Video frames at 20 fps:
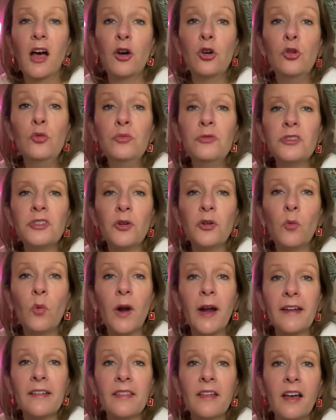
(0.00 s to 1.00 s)
hoot to
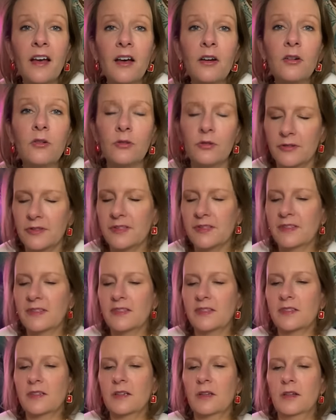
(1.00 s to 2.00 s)
wear
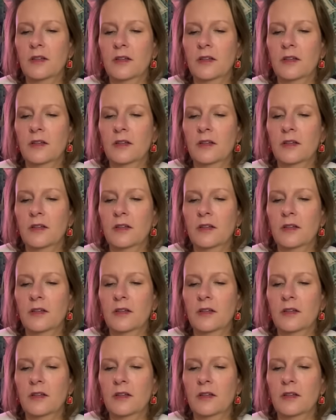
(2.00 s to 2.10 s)
those.